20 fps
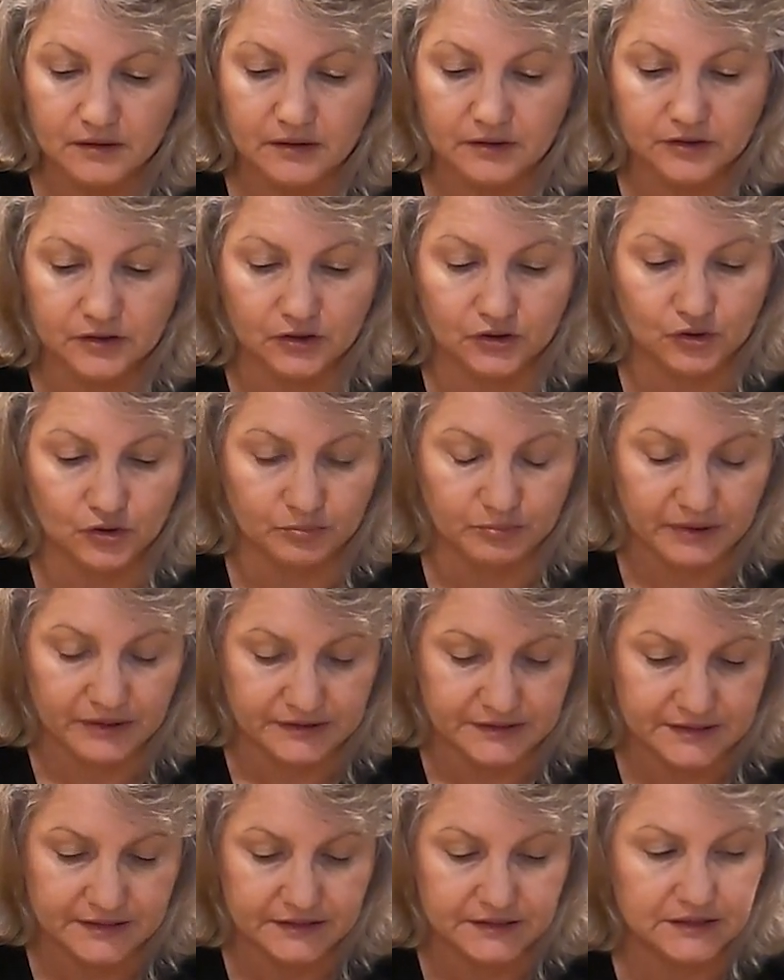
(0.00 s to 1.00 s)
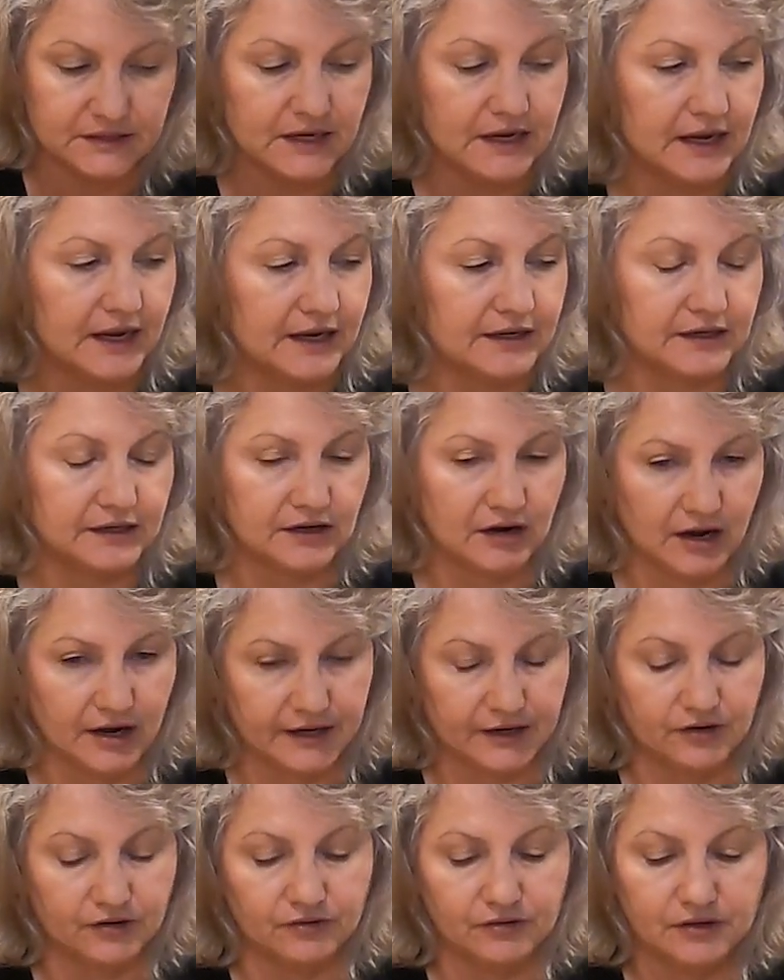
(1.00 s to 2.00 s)
your button and an
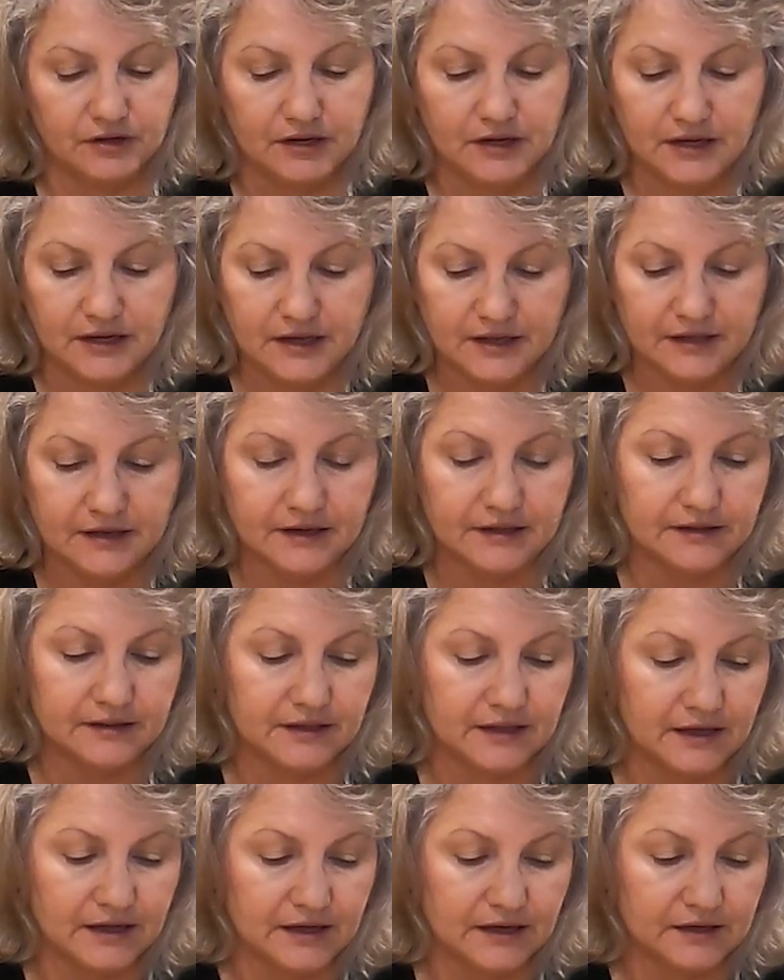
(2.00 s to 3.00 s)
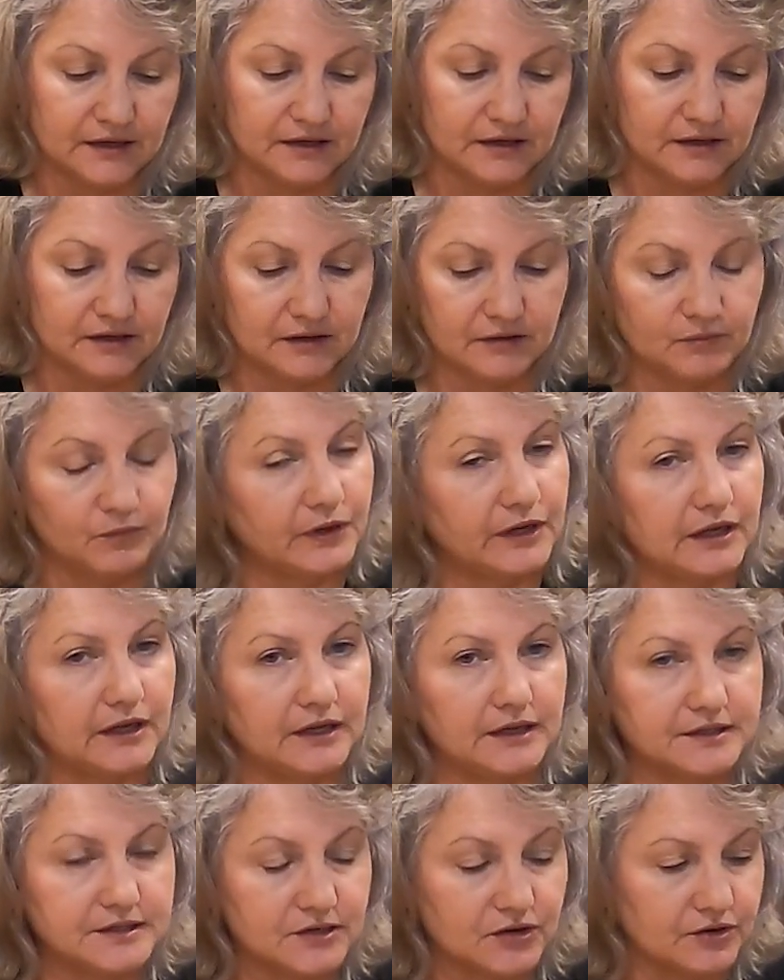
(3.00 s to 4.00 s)
iron, and then we can
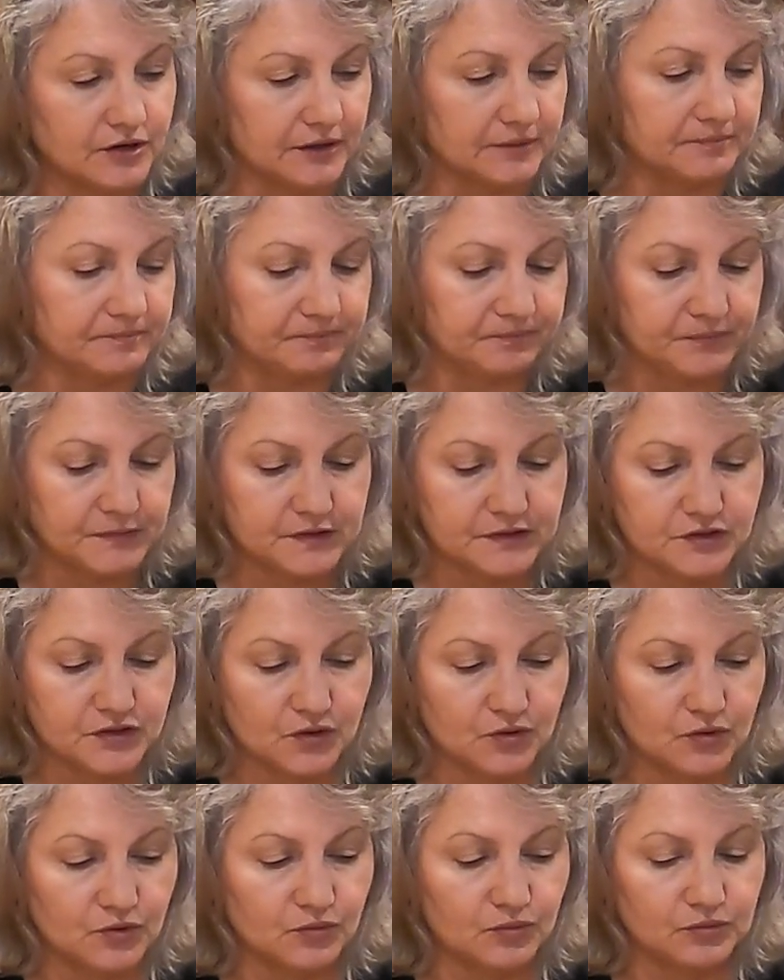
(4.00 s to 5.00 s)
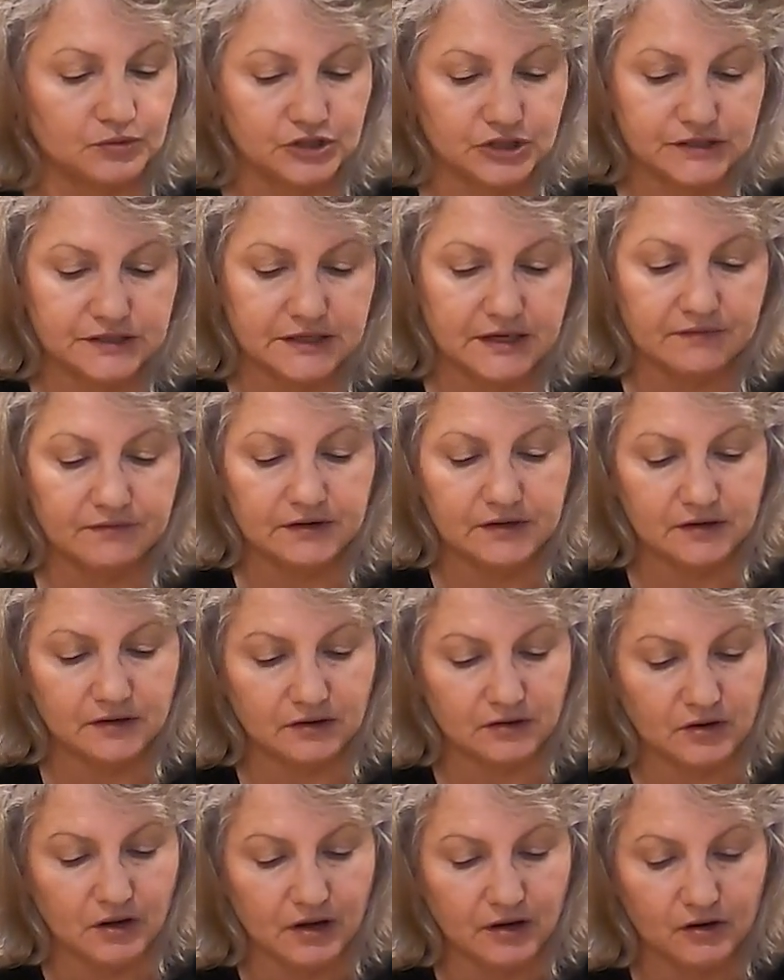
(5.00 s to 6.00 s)
get started. So just give it
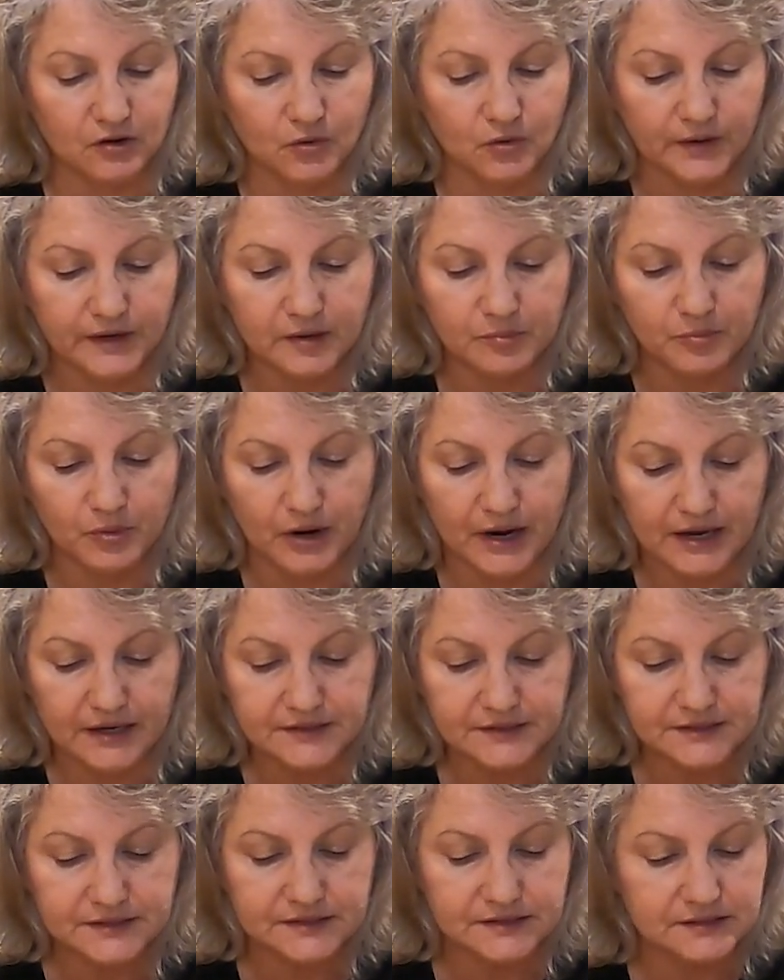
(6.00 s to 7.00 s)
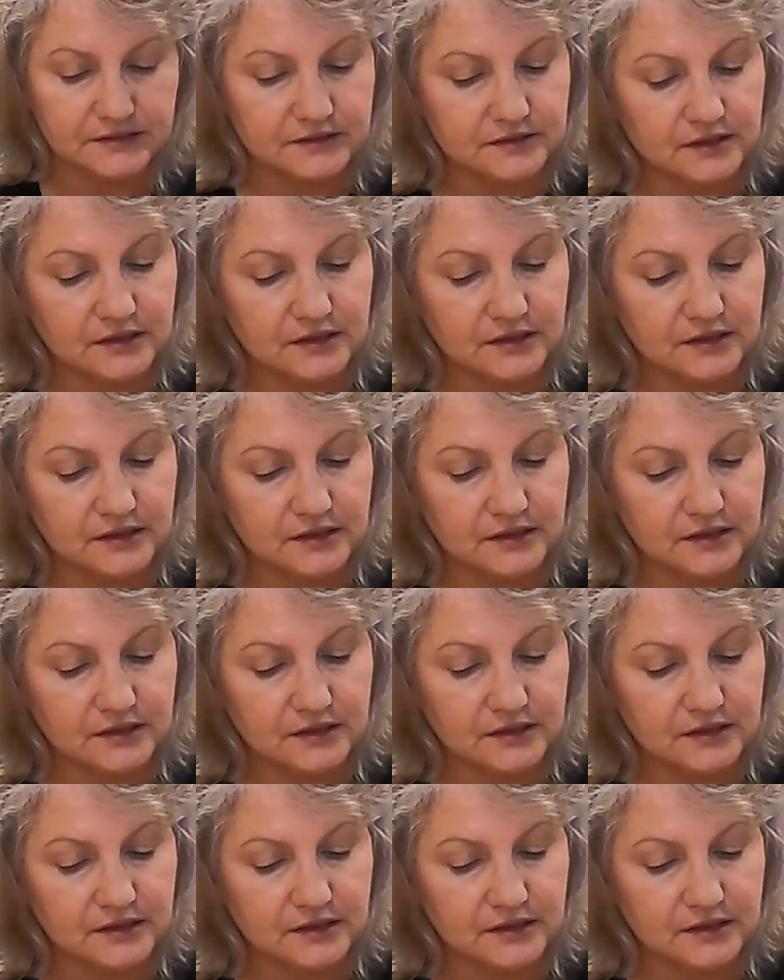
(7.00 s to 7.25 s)
a quick press,